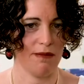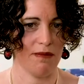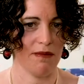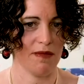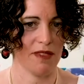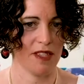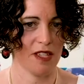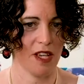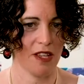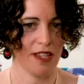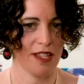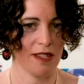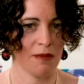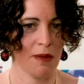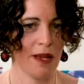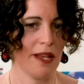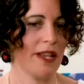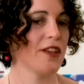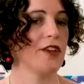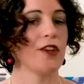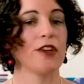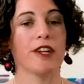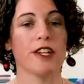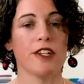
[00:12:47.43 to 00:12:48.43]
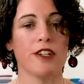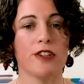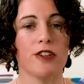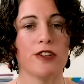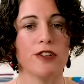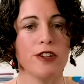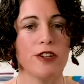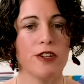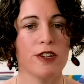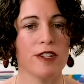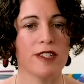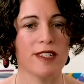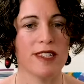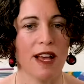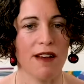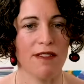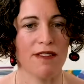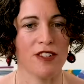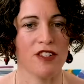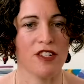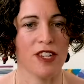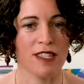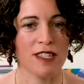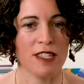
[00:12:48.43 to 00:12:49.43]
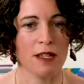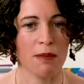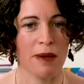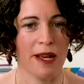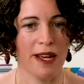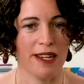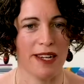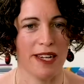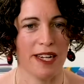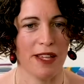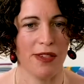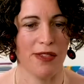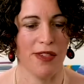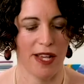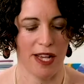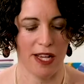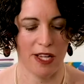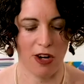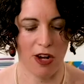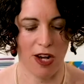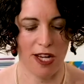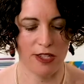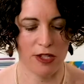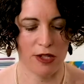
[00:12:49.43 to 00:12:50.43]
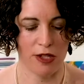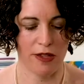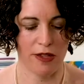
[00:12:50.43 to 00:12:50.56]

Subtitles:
So there's many, you can use that for just about anything, and I do